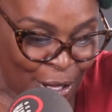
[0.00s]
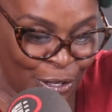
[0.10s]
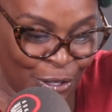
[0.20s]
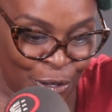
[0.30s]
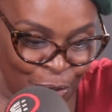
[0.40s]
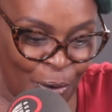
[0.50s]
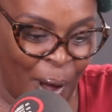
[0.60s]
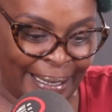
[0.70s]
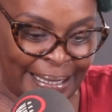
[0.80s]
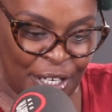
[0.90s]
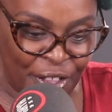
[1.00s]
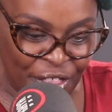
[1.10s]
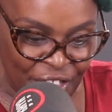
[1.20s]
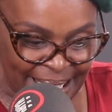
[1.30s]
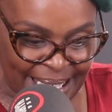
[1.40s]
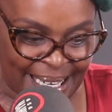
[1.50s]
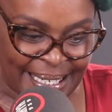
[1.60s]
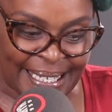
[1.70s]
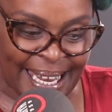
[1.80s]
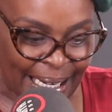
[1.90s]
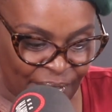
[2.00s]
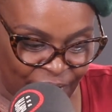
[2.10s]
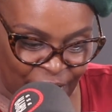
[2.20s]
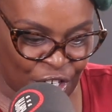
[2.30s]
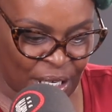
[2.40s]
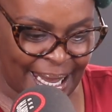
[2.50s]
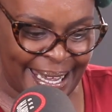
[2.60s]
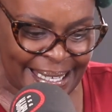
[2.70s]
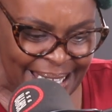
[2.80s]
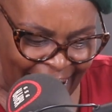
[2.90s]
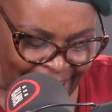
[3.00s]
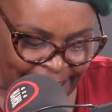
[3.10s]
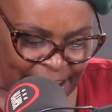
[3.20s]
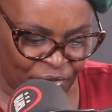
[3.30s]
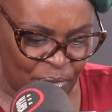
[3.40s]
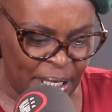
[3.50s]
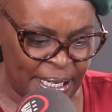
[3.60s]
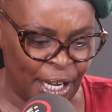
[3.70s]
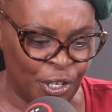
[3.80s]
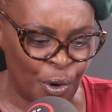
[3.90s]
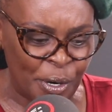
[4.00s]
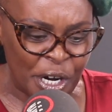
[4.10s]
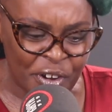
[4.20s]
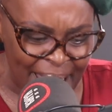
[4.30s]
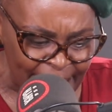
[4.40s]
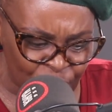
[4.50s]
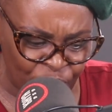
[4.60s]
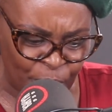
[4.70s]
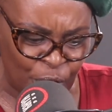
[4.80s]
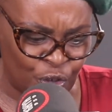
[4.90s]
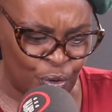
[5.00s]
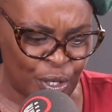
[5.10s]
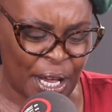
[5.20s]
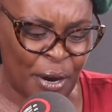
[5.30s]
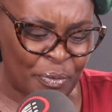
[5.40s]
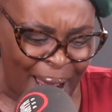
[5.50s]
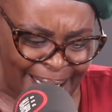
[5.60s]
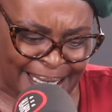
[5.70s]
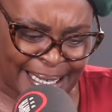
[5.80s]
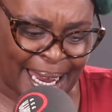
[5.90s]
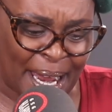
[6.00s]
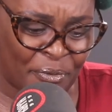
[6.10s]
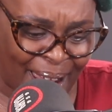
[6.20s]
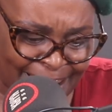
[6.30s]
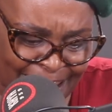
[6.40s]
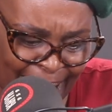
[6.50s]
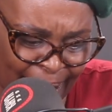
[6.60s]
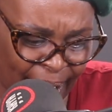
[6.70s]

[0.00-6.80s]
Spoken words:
You are into theater, television, interactive media. You're a creative producer, a writer, director.